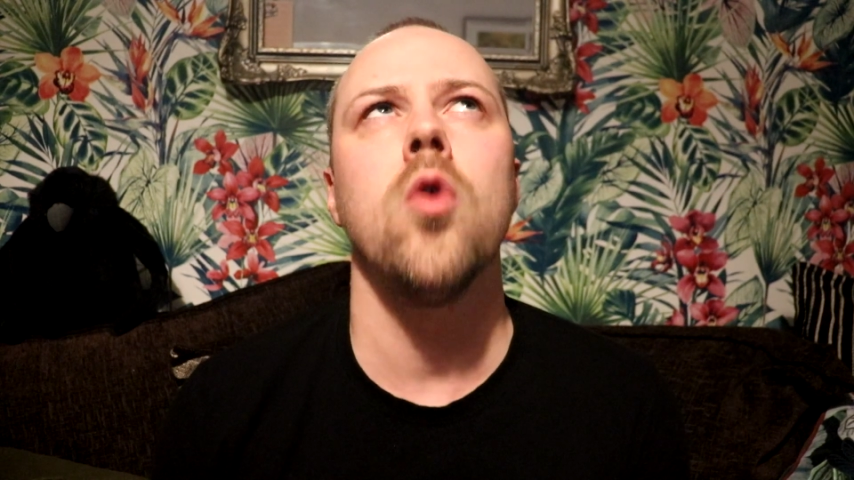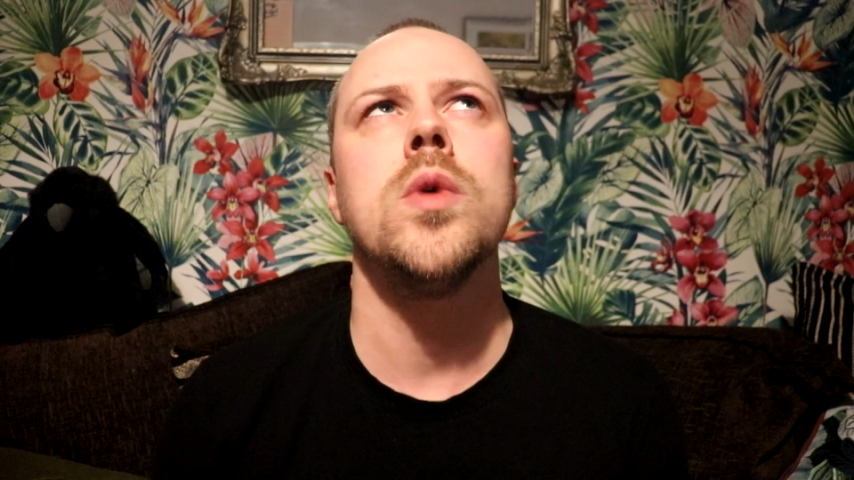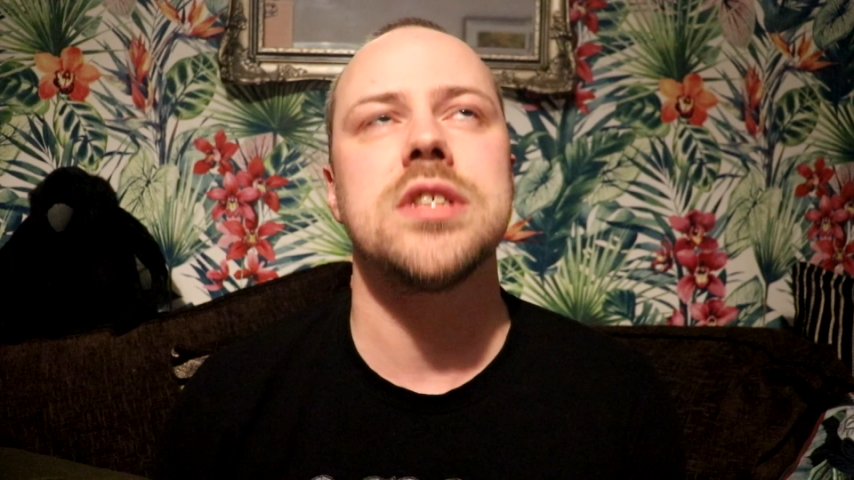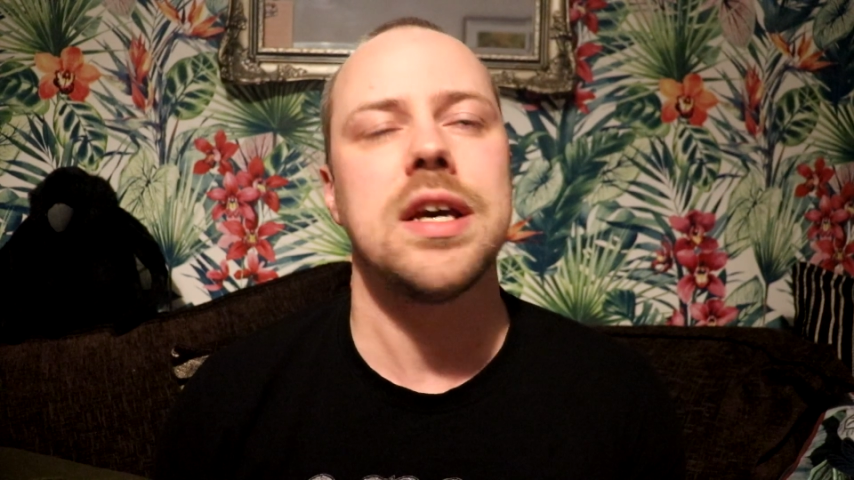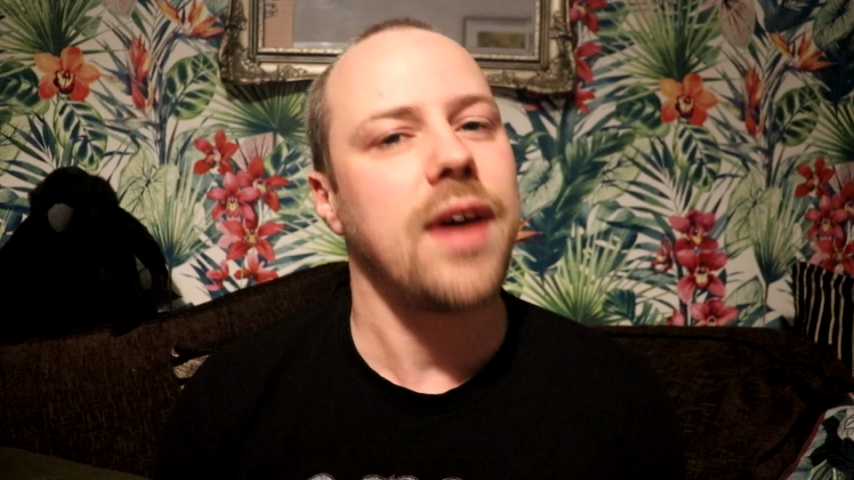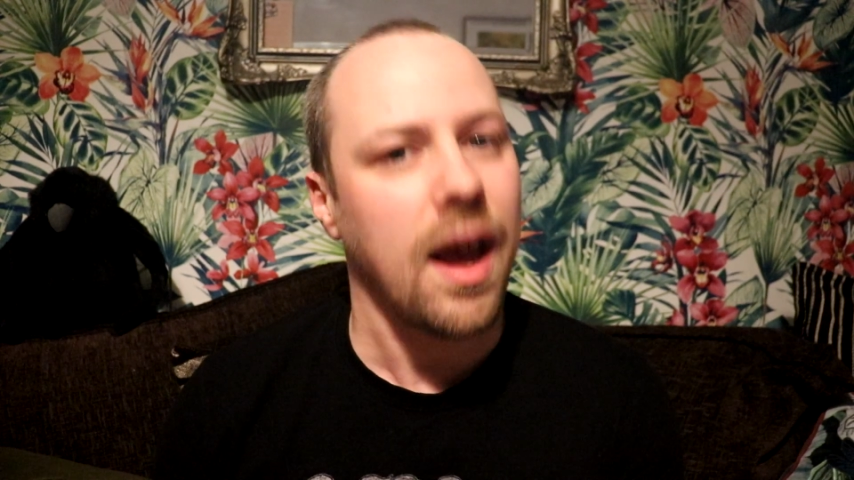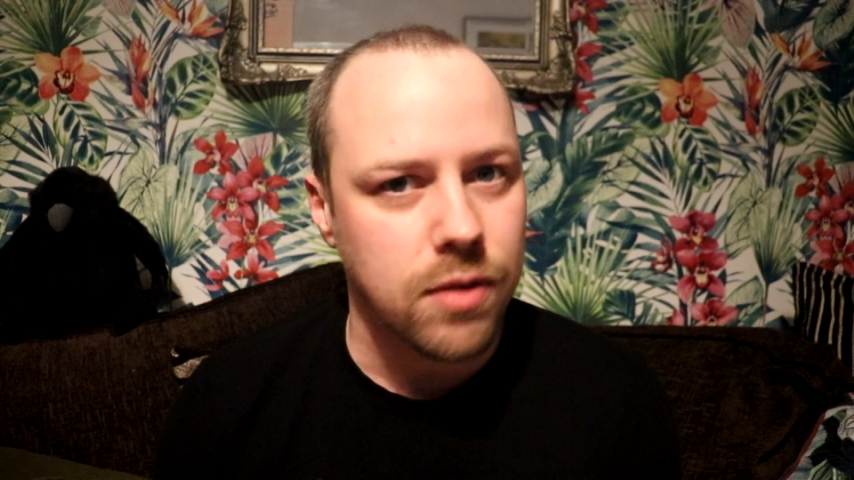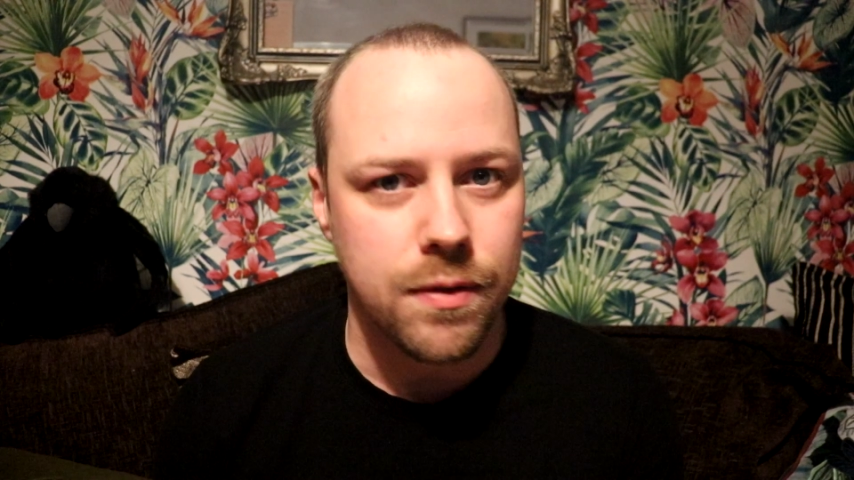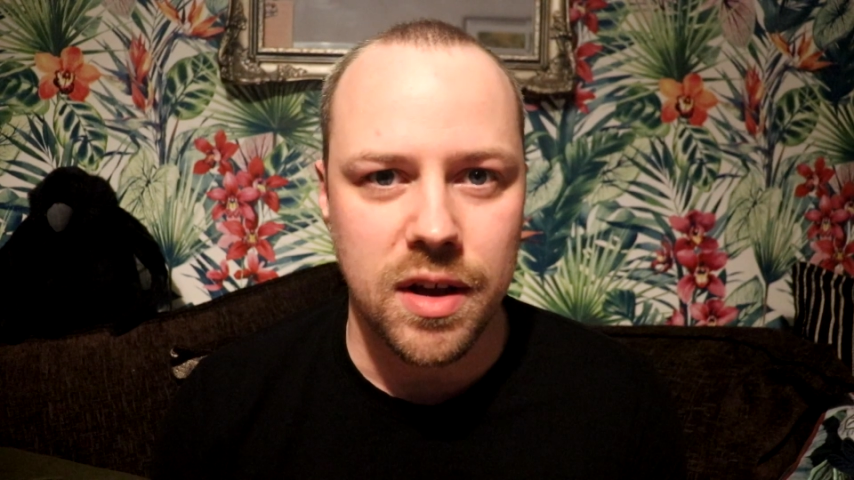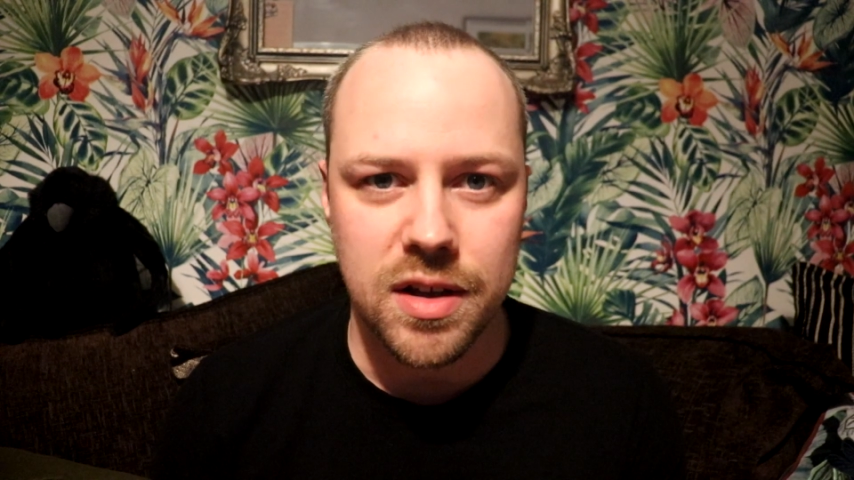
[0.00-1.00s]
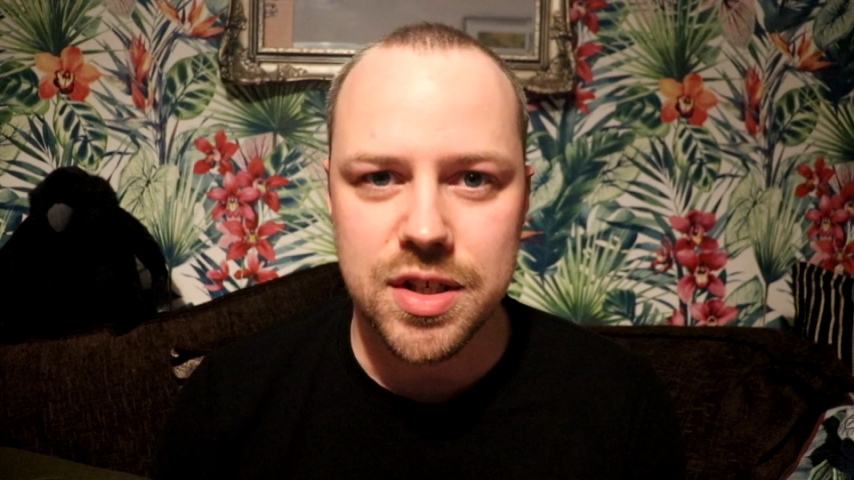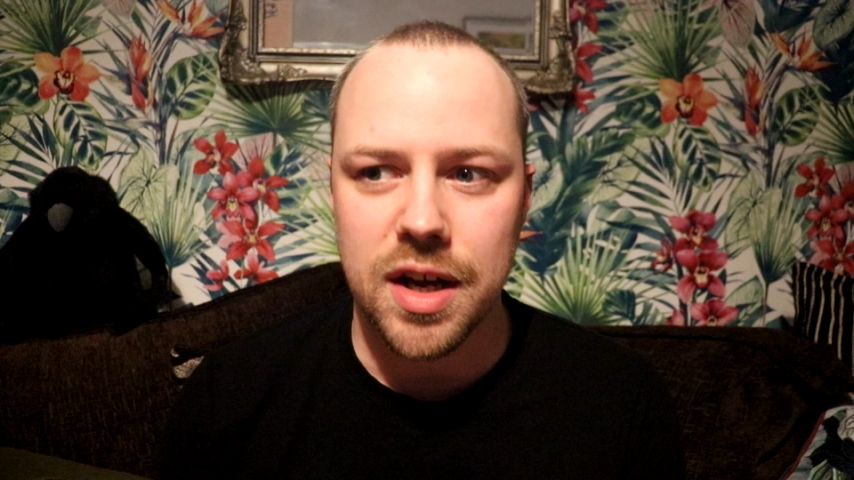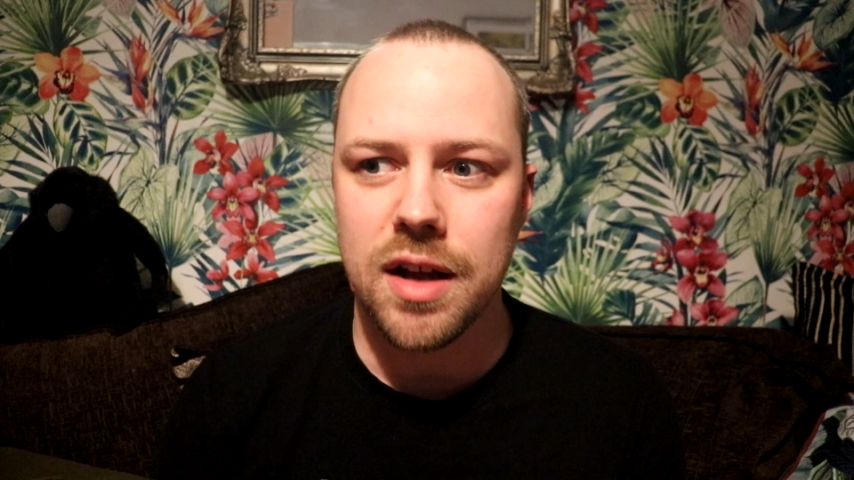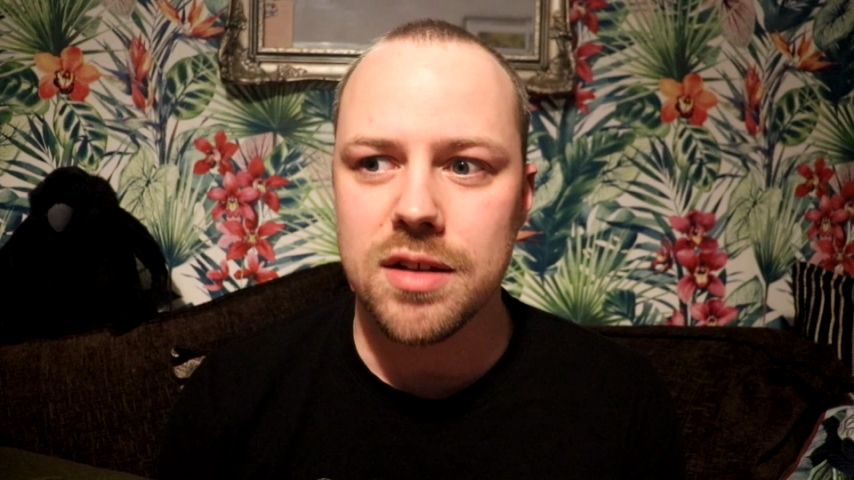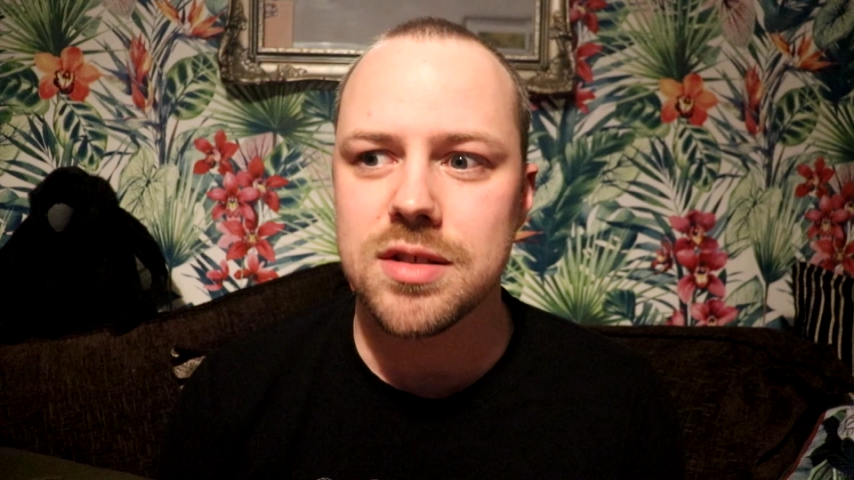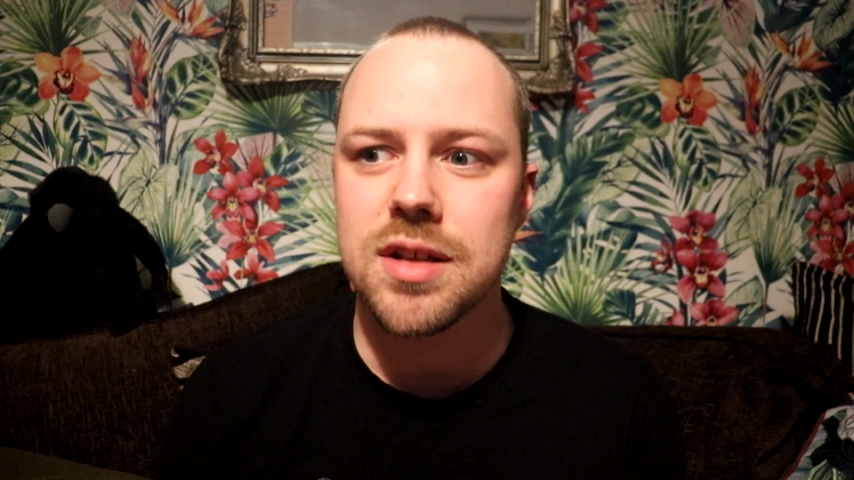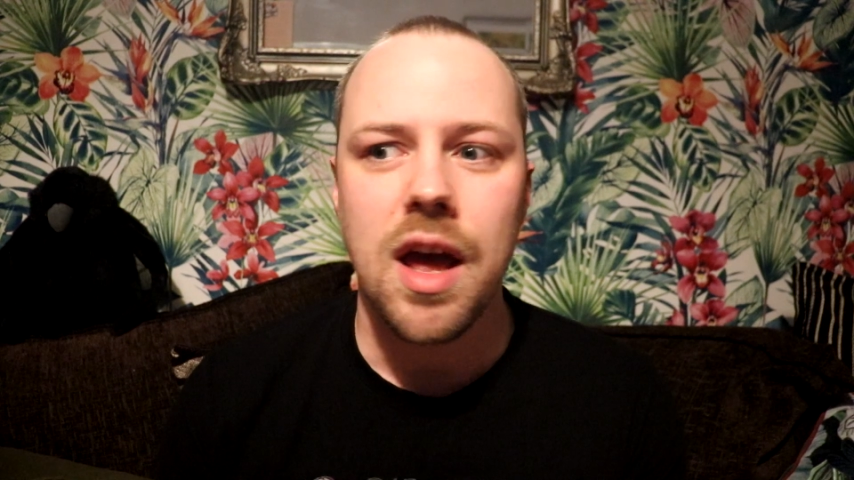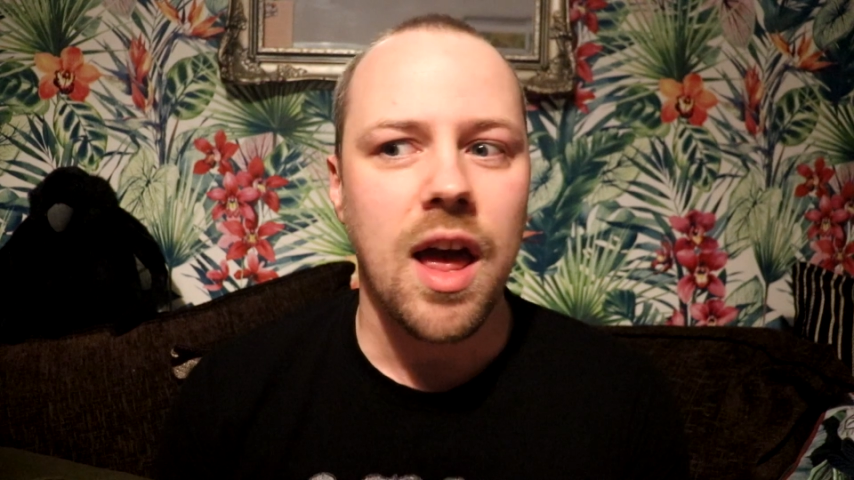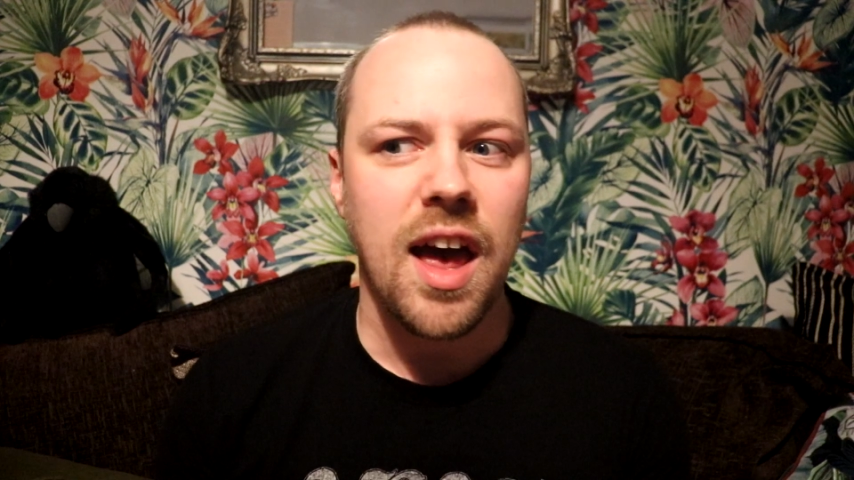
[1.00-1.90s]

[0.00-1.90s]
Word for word: Always give everything a chance.